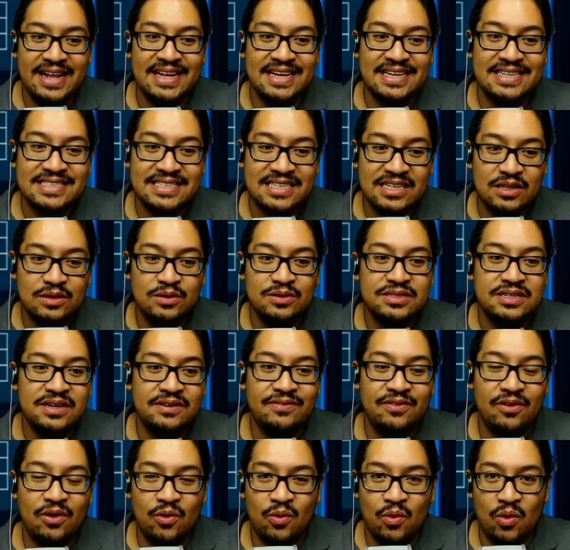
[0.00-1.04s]
exclusive
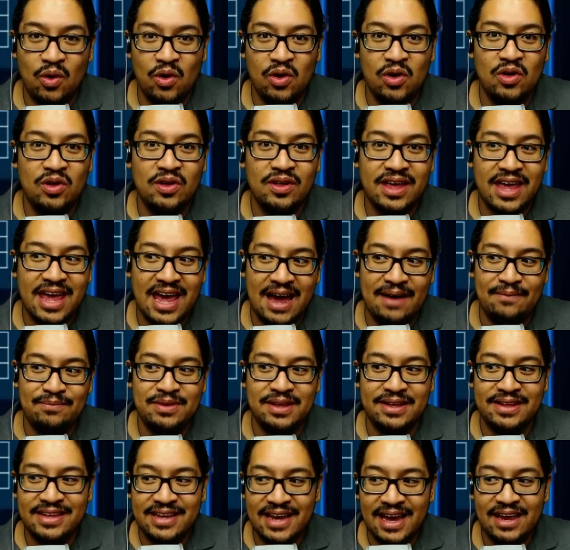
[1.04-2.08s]
Royal
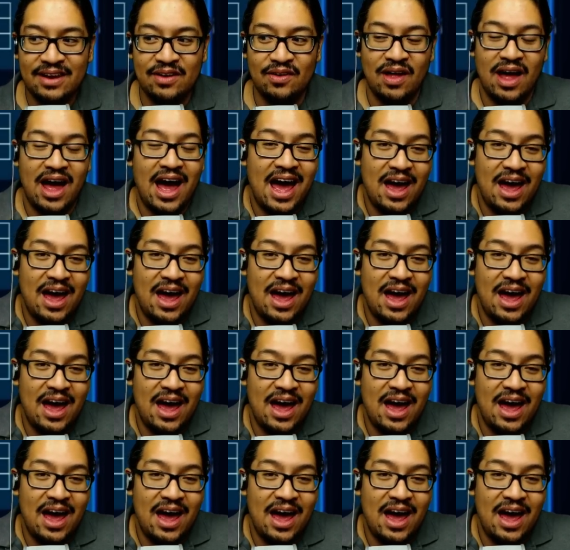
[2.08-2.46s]
Captain title.